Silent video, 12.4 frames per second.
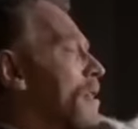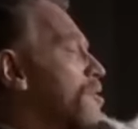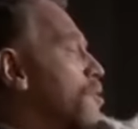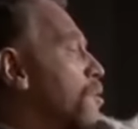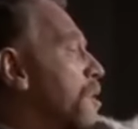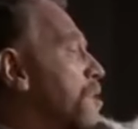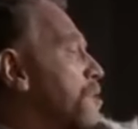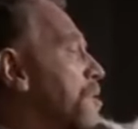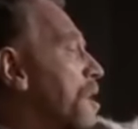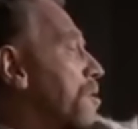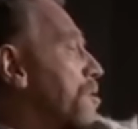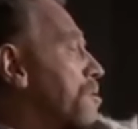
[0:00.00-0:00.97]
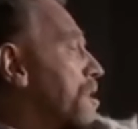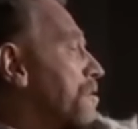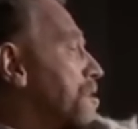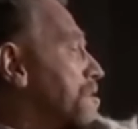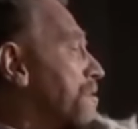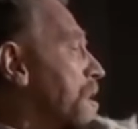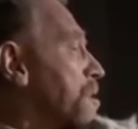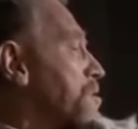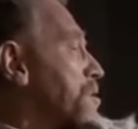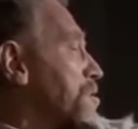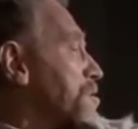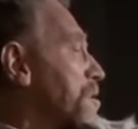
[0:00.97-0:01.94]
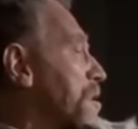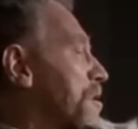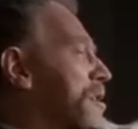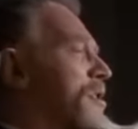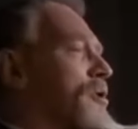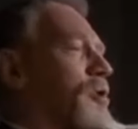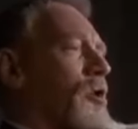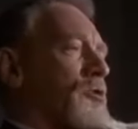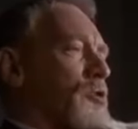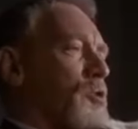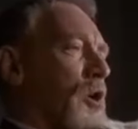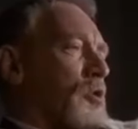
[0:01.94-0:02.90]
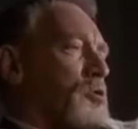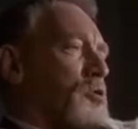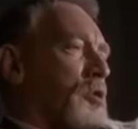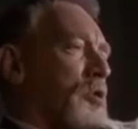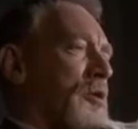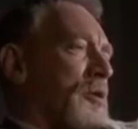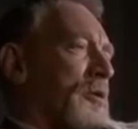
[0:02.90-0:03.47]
Next to which our previous ventures are inconsequential.